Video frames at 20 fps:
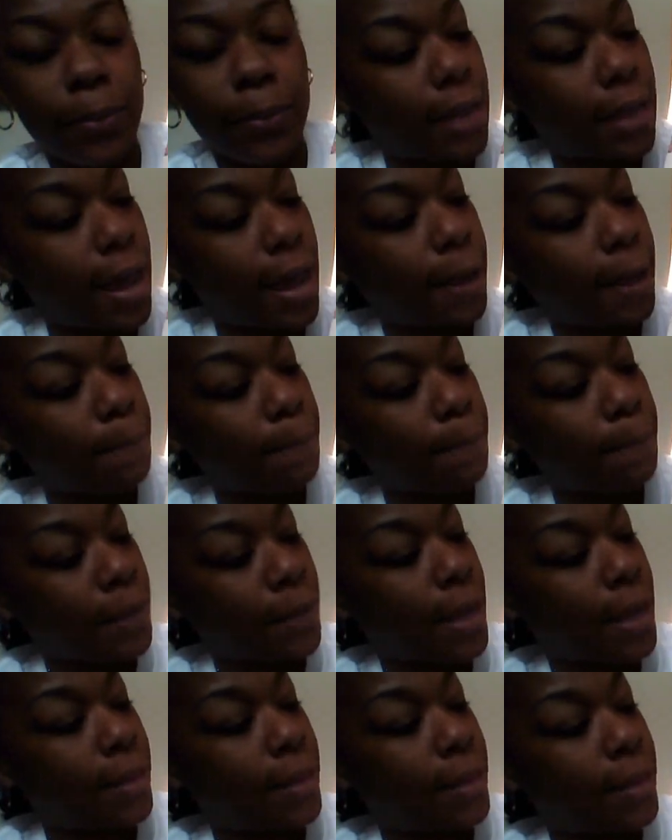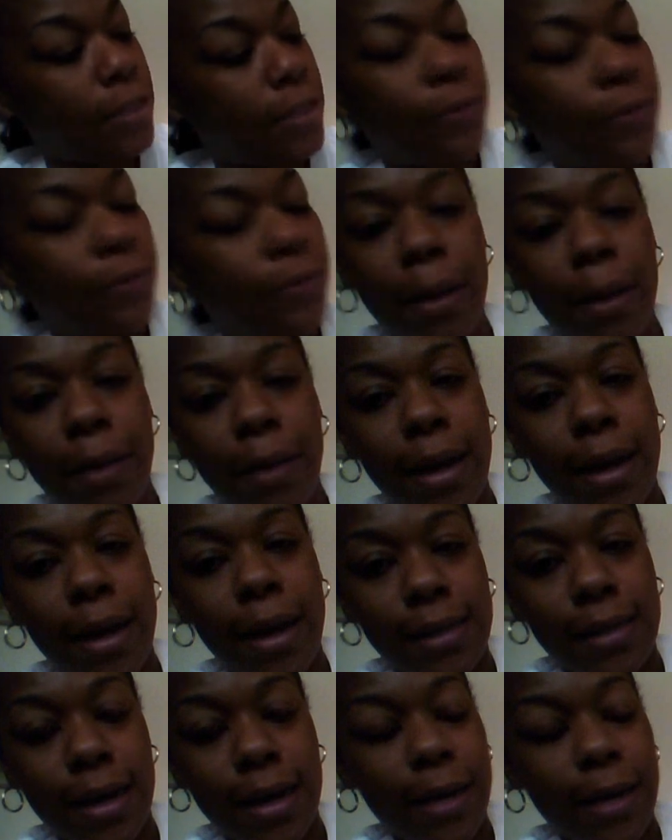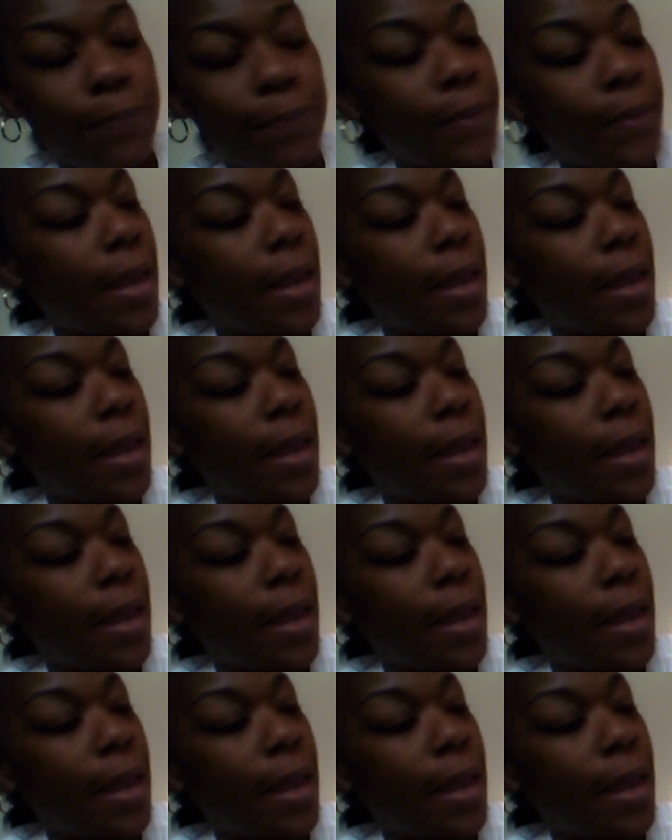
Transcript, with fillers: Stack, and this is from my mind's eye.